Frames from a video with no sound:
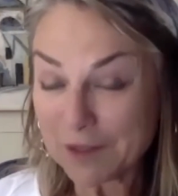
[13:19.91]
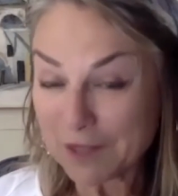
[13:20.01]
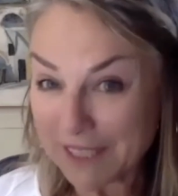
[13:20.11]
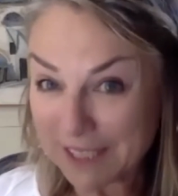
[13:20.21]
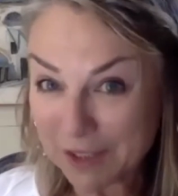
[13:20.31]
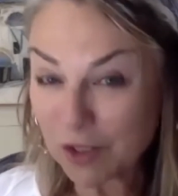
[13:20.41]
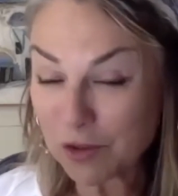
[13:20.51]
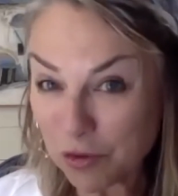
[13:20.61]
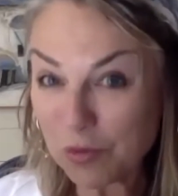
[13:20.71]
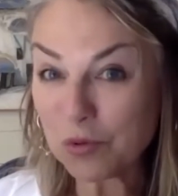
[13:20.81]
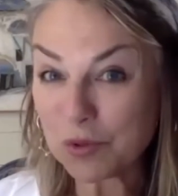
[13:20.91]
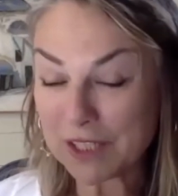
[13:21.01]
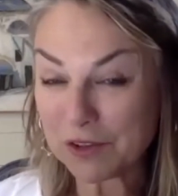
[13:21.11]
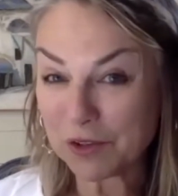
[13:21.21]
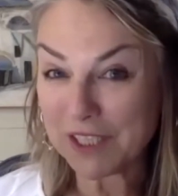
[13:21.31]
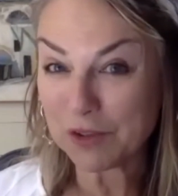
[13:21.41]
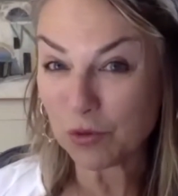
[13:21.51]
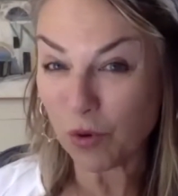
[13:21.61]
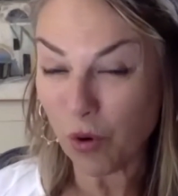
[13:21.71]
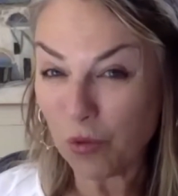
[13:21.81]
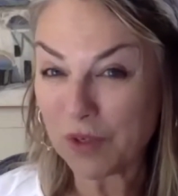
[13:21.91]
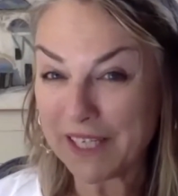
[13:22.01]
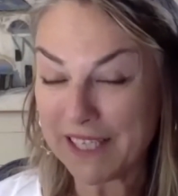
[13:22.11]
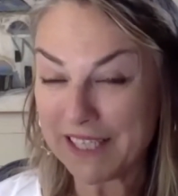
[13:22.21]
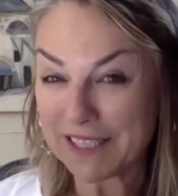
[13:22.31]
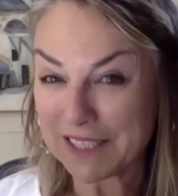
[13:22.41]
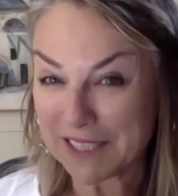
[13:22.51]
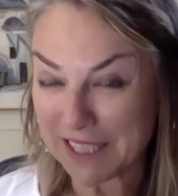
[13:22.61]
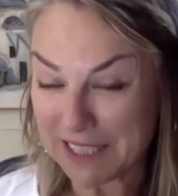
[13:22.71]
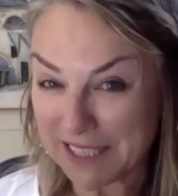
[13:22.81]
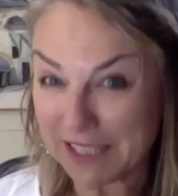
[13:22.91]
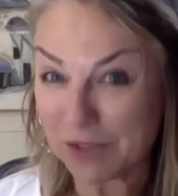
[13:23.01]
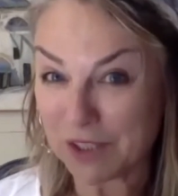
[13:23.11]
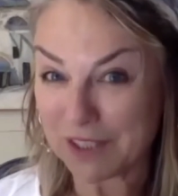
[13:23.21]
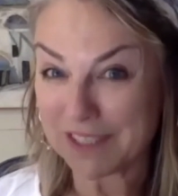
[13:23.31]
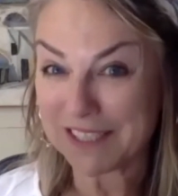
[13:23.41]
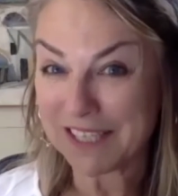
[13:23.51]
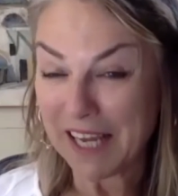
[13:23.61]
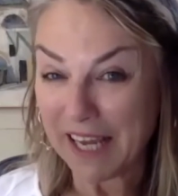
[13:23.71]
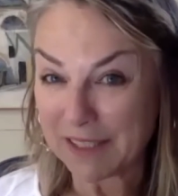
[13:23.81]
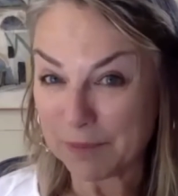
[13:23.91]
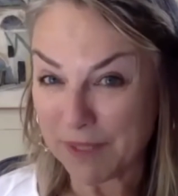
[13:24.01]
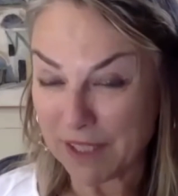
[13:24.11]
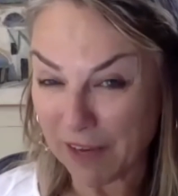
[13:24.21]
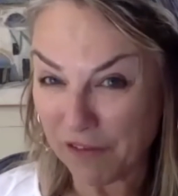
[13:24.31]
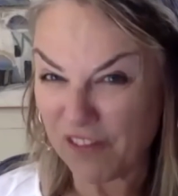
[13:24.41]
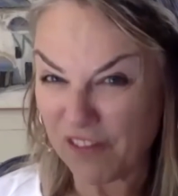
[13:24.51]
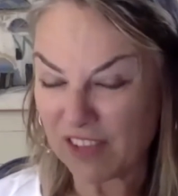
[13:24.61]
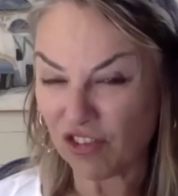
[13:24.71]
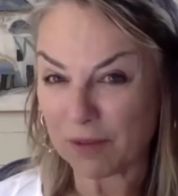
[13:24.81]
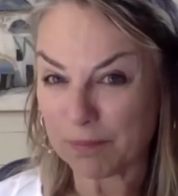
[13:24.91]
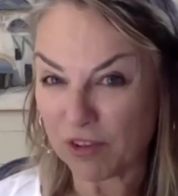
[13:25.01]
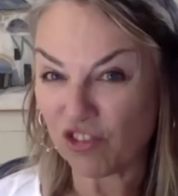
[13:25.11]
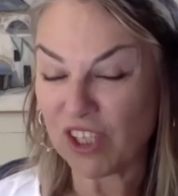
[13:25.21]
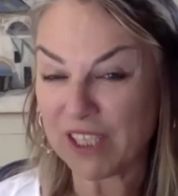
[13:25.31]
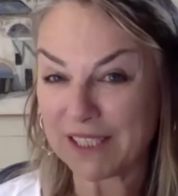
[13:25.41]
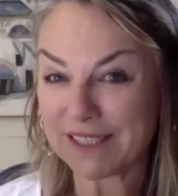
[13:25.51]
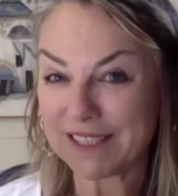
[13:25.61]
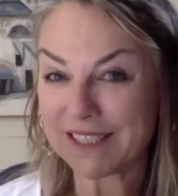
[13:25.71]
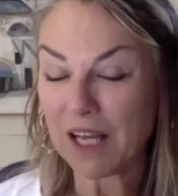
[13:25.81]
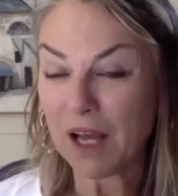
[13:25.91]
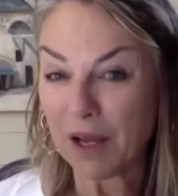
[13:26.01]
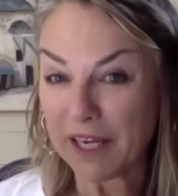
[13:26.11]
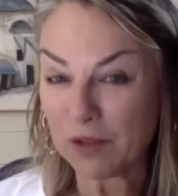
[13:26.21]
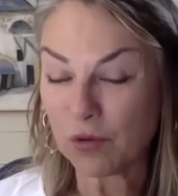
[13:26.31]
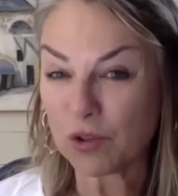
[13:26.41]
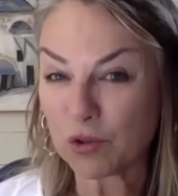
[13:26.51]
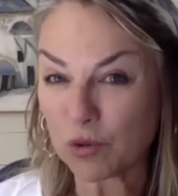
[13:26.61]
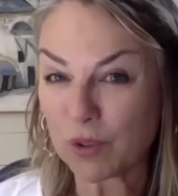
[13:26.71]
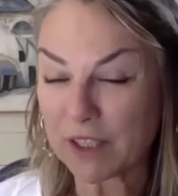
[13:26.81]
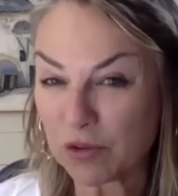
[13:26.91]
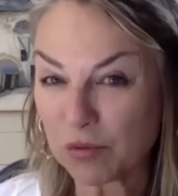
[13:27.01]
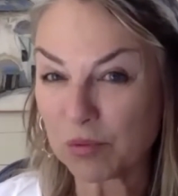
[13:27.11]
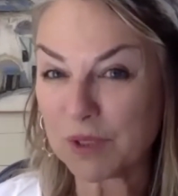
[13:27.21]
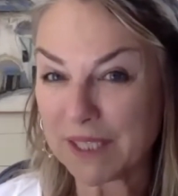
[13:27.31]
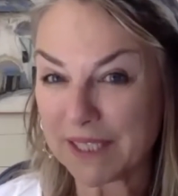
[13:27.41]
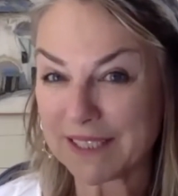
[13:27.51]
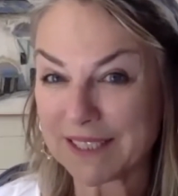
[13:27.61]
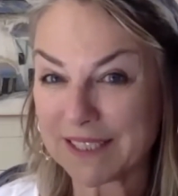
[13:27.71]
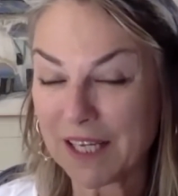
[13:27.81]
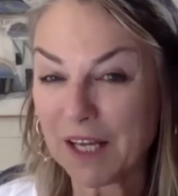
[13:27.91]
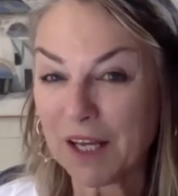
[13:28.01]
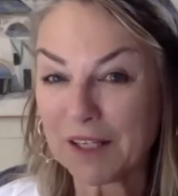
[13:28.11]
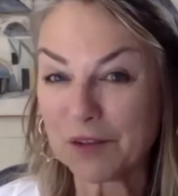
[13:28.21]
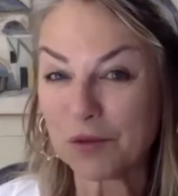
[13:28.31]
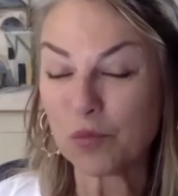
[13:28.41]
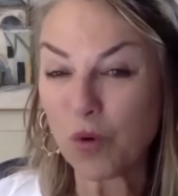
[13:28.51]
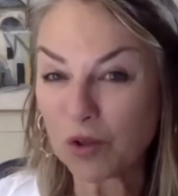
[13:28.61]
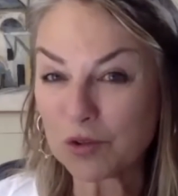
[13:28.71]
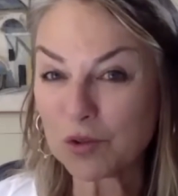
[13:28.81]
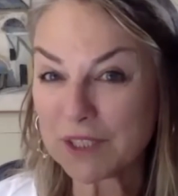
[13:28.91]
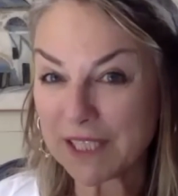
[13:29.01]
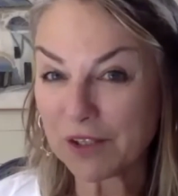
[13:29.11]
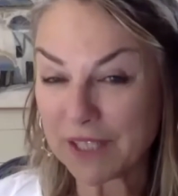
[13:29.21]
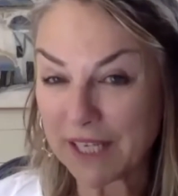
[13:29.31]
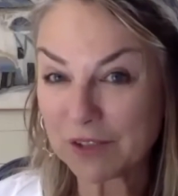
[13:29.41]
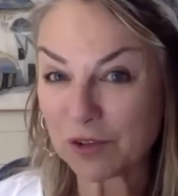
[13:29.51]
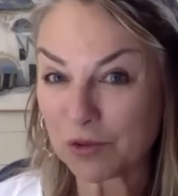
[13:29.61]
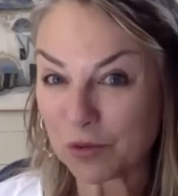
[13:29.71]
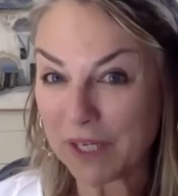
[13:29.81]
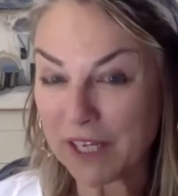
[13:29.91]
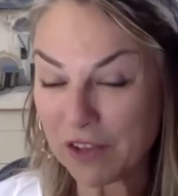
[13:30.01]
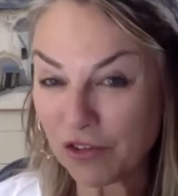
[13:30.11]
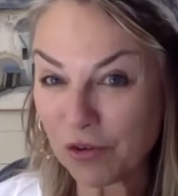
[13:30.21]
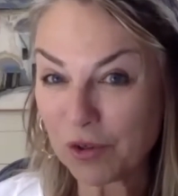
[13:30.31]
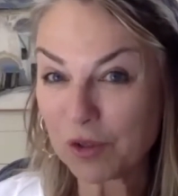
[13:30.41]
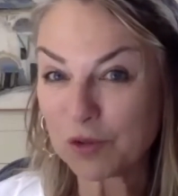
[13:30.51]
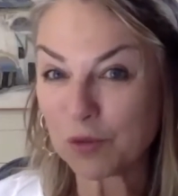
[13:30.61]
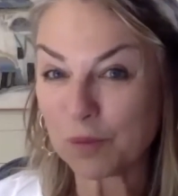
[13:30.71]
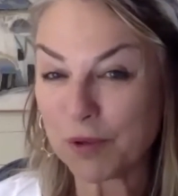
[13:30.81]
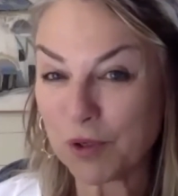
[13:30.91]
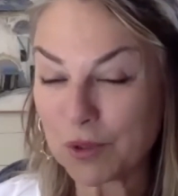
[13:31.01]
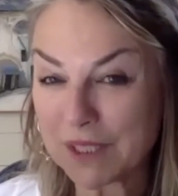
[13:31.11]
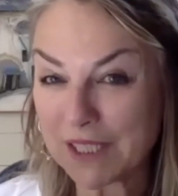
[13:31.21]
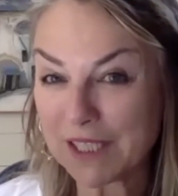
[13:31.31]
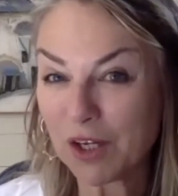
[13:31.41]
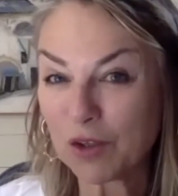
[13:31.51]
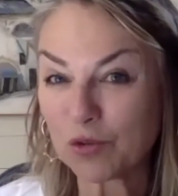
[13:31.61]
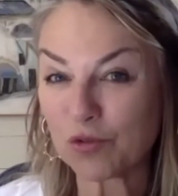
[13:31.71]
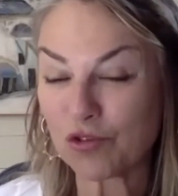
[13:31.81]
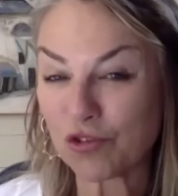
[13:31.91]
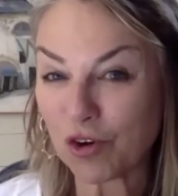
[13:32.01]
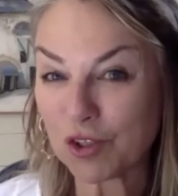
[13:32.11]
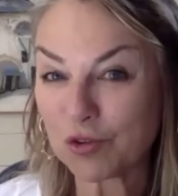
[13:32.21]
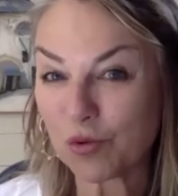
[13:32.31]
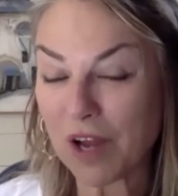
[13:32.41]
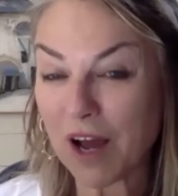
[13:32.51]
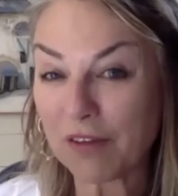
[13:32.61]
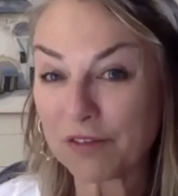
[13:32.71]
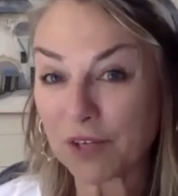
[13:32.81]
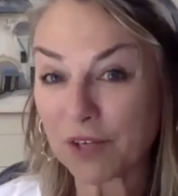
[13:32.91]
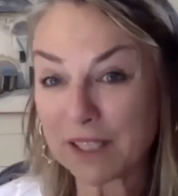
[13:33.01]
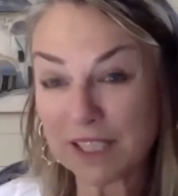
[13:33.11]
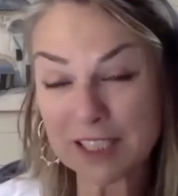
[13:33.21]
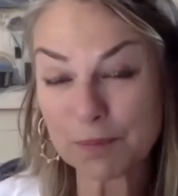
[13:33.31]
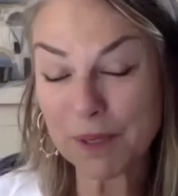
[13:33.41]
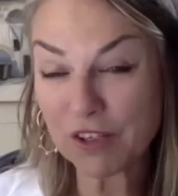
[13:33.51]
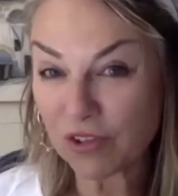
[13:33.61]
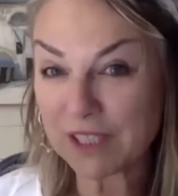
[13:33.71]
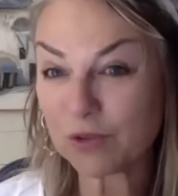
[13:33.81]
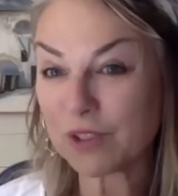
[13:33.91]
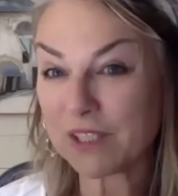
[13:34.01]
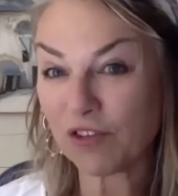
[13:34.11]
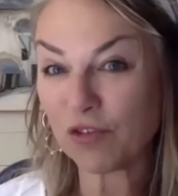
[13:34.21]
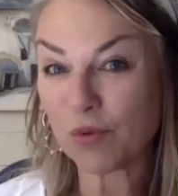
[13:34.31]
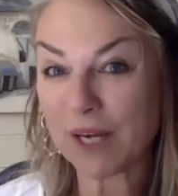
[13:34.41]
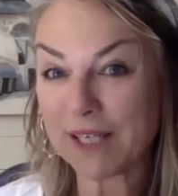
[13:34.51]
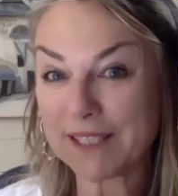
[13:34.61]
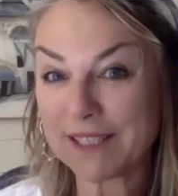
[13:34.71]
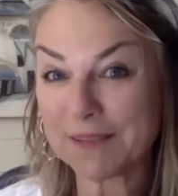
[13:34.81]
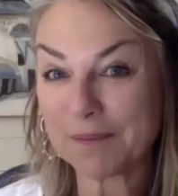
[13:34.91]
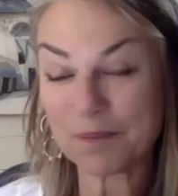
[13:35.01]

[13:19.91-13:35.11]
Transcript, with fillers: It's not true that you need to only stay serious and be efficient machines in order to get through things. You want to stay connected to nature, to beauty, to joy, to laughter, and especially to sensuality.